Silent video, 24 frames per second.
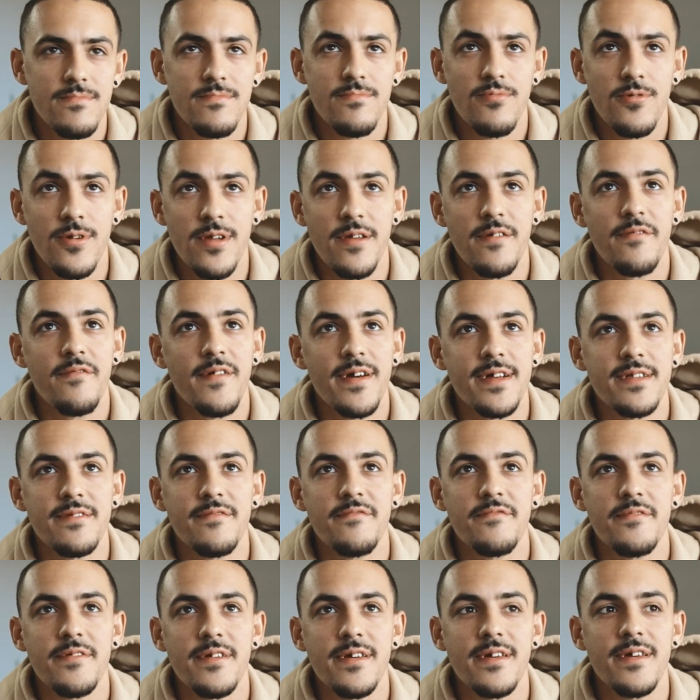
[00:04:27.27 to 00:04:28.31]
pretty
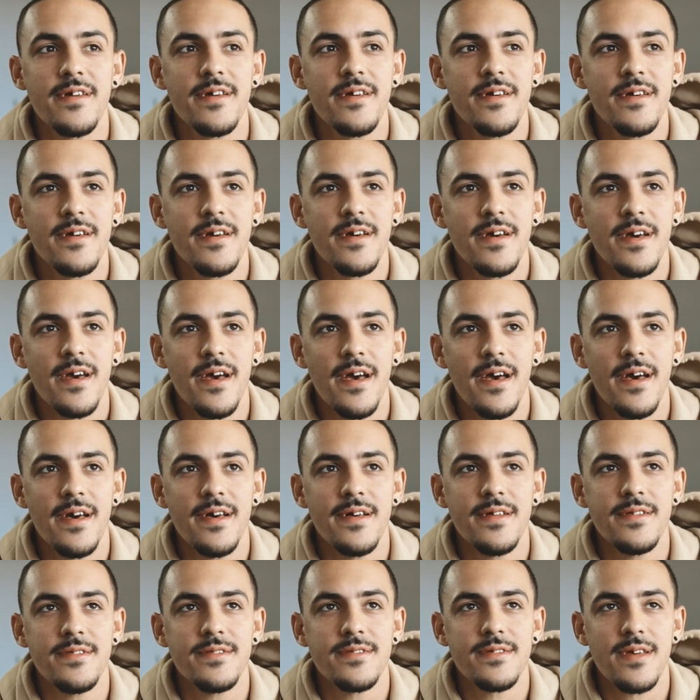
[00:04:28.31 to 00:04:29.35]
effectively,
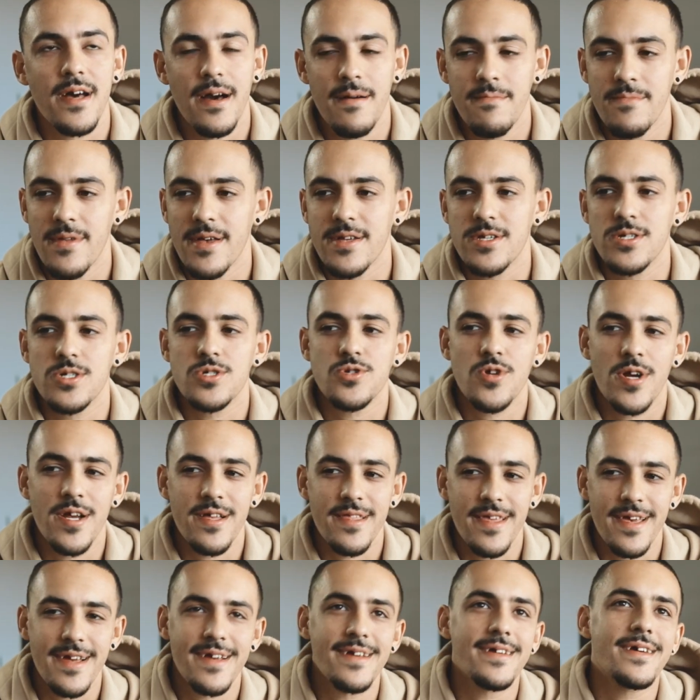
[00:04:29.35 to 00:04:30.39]
and I'm like just trying to
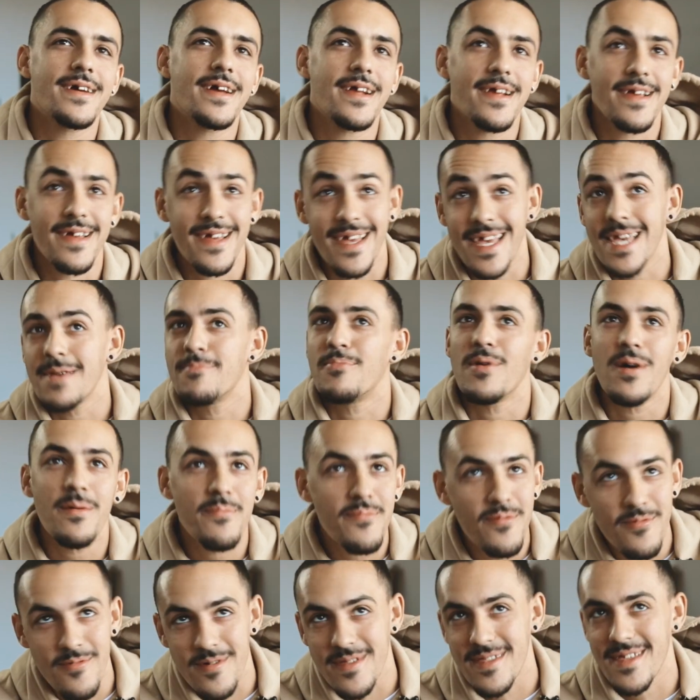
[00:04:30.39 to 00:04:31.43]
like keep
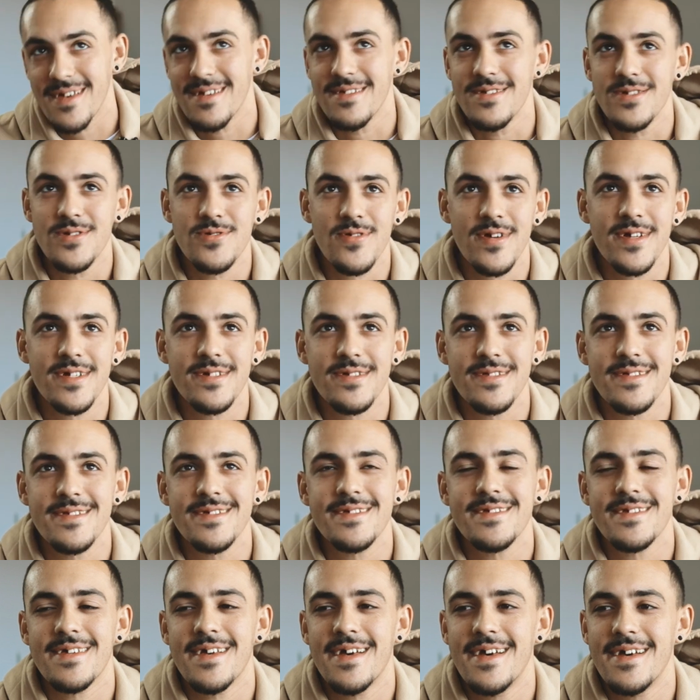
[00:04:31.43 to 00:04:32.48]
up with the
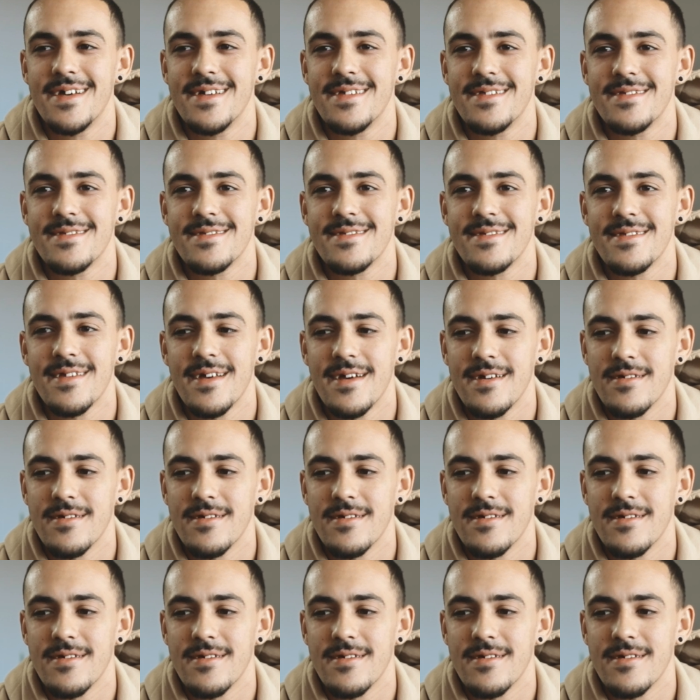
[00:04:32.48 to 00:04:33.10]
illustrations and